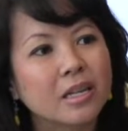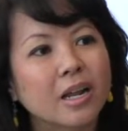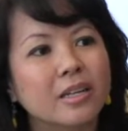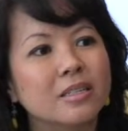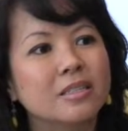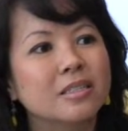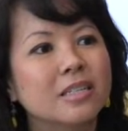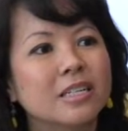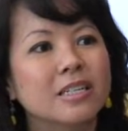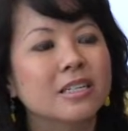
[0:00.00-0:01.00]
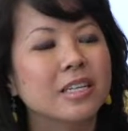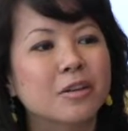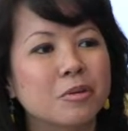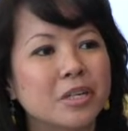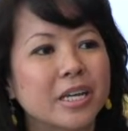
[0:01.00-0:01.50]
that I didn't
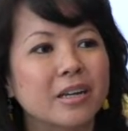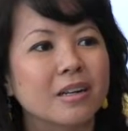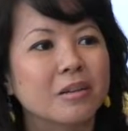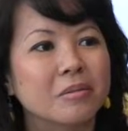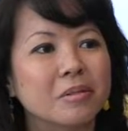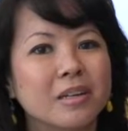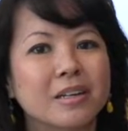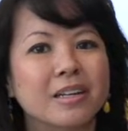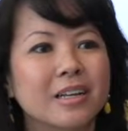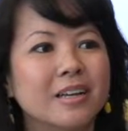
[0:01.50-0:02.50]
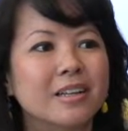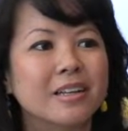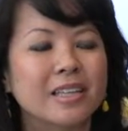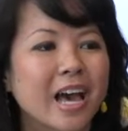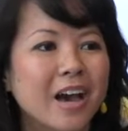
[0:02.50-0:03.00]
think would get
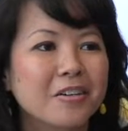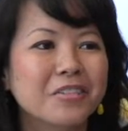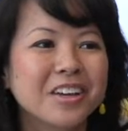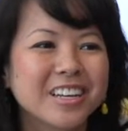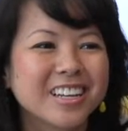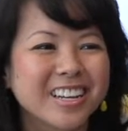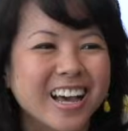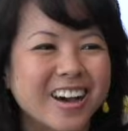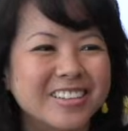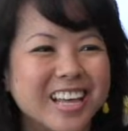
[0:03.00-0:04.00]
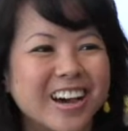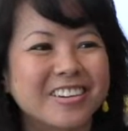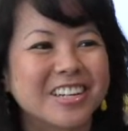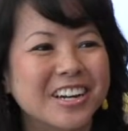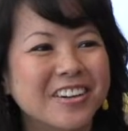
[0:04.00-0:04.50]
a laugh out loud,